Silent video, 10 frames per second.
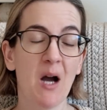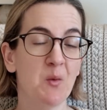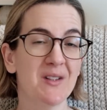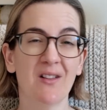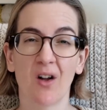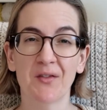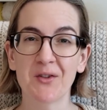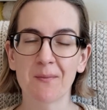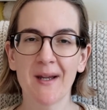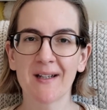I would love
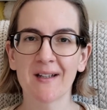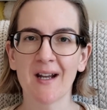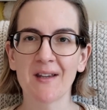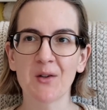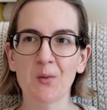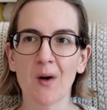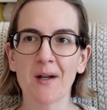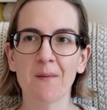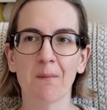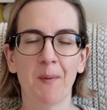to make another one,